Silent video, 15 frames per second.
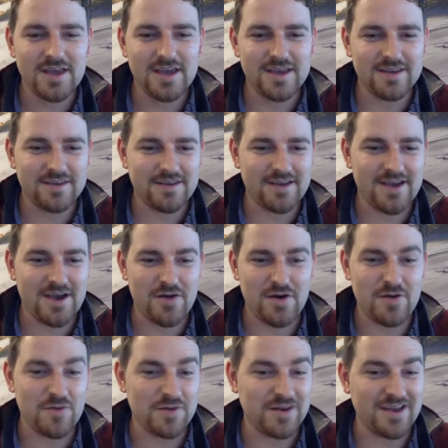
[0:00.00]
And
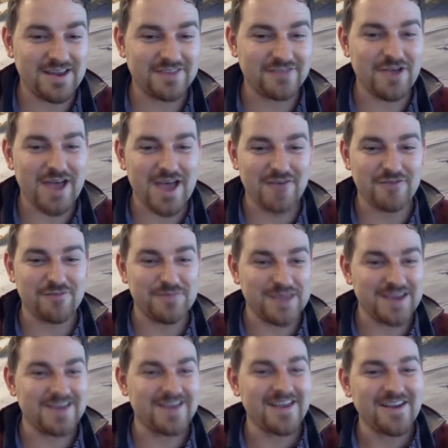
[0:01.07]
I would like to have a
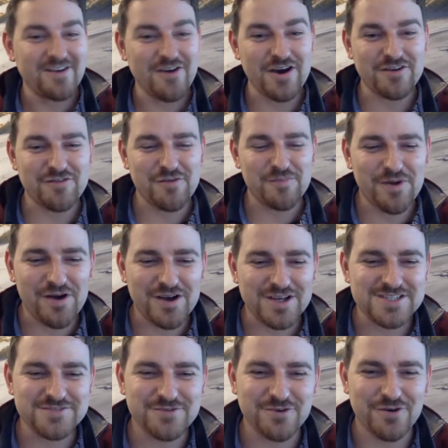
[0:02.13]
big round of
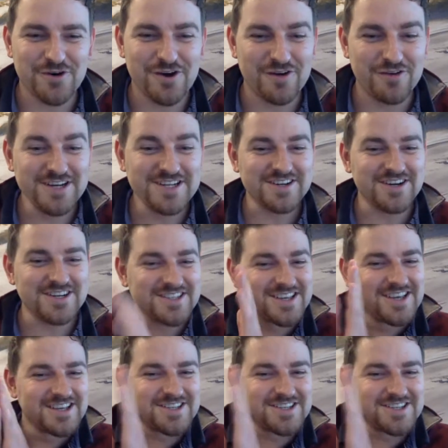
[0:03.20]
applause for Richard.